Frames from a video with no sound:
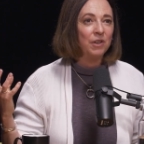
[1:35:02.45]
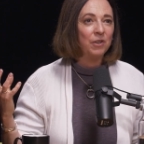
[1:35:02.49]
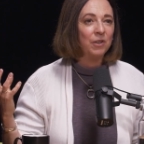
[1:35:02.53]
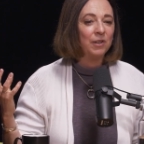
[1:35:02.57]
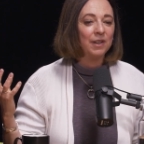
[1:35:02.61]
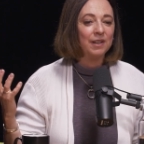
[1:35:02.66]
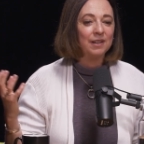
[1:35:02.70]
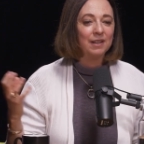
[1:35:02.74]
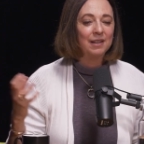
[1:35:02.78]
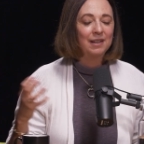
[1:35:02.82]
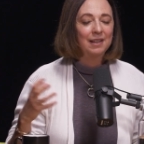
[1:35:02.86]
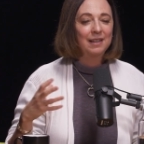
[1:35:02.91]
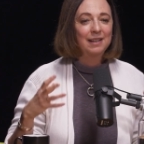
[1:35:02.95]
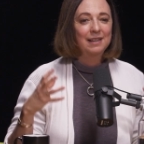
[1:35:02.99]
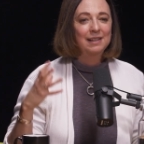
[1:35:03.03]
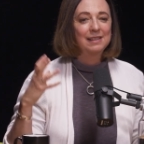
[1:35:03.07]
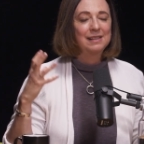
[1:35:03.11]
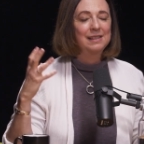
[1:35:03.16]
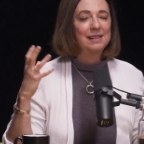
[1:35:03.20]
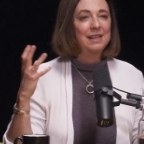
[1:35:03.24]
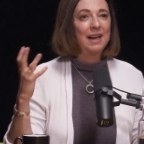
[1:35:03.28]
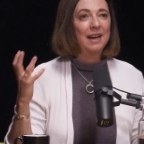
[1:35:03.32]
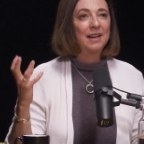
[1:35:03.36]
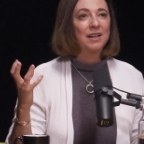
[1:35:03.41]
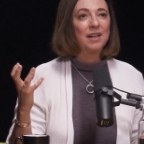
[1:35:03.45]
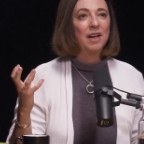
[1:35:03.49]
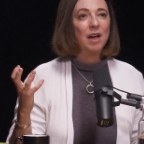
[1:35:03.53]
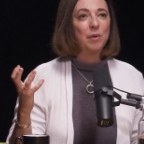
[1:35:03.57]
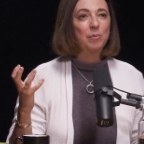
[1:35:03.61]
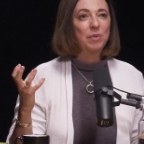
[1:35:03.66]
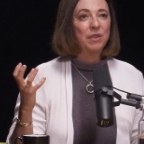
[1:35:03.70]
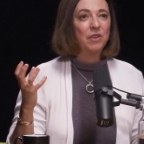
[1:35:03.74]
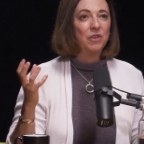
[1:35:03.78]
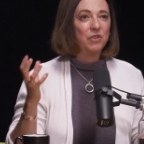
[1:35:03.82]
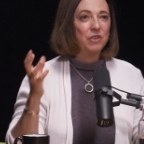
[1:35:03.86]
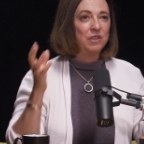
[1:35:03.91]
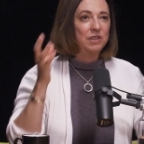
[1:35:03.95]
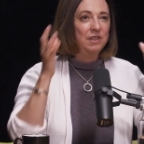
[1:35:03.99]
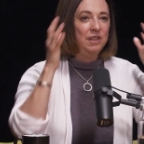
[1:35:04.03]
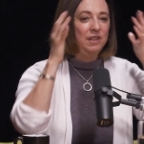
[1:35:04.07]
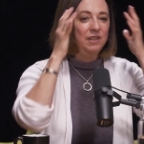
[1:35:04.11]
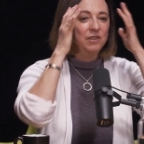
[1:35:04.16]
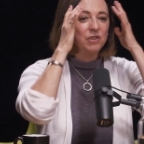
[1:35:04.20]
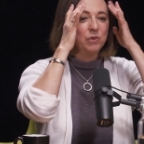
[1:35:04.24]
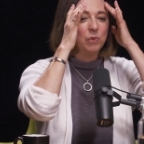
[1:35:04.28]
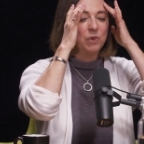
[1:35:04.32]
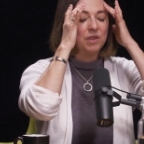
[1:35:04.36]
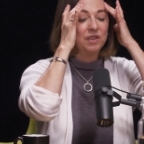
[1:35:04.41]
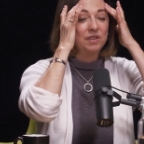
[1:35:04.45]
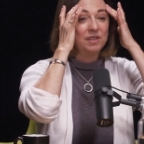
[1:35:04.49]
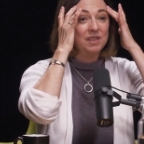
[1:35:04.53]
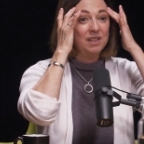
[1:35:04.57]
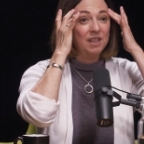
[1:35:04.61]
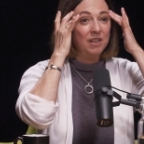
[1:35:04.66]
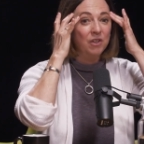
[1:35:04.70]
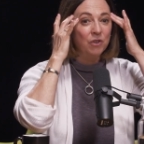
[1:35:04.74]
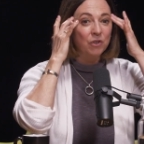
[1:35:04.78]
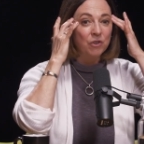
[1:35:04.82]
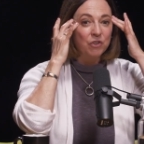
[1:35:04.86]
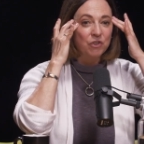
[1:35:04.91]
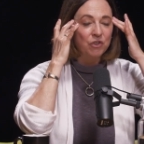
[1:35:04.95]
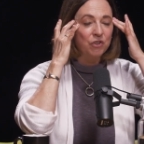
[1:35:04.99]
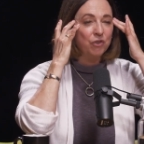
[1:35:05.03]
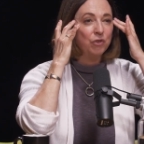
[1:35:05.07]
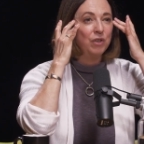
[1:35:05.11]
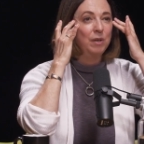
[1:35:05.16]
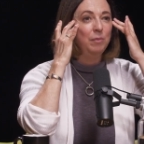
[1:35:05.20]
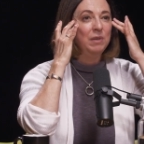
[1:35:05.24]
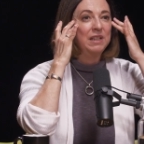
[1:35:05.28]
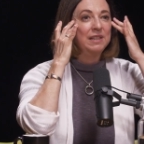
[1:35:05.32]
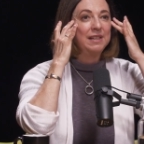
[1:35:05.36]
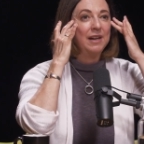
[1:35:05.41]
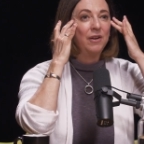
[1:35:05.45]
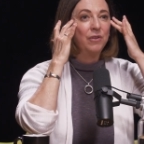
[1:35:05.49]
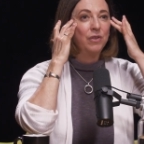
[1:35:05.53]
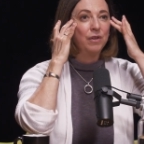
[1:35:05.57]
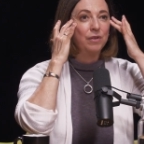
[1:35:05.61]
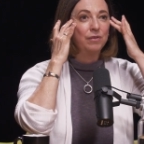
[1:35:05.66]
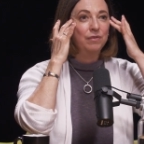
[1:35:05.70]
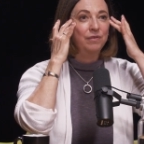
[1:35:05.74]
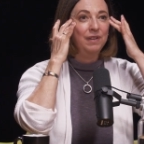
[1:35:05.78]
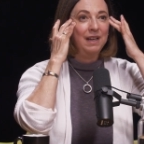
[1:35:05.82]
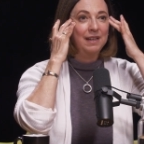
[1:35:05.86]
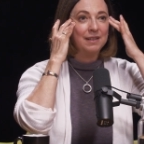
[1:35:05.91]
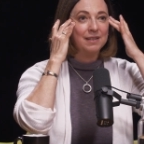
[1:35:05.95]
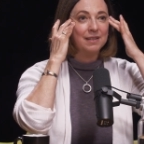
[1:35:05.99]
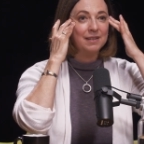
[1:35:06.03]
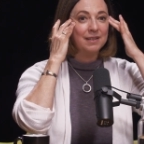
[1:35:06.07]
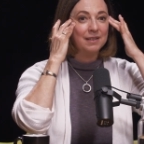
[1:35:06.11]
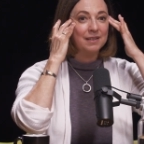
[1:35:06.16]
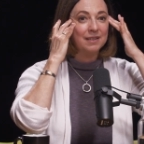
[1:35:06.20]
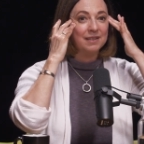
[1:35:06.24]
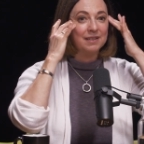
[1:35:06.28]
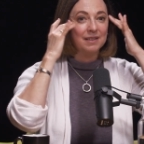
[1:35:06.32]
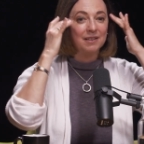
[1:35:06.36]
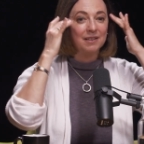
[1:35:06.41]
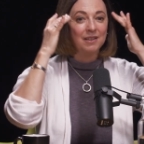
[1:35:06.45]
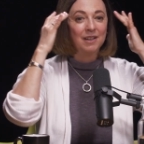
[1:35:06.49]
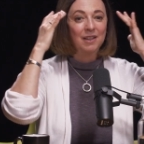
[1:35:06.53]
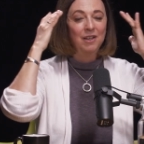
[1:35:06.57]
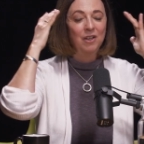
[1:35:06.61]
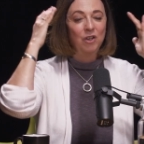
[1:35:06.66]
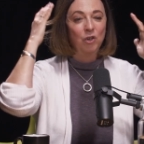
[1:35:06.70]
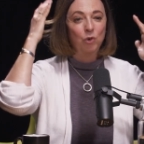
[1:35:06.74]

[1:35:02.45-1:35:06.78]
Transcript: They're like standing up in their seats with tears streaming down their faces and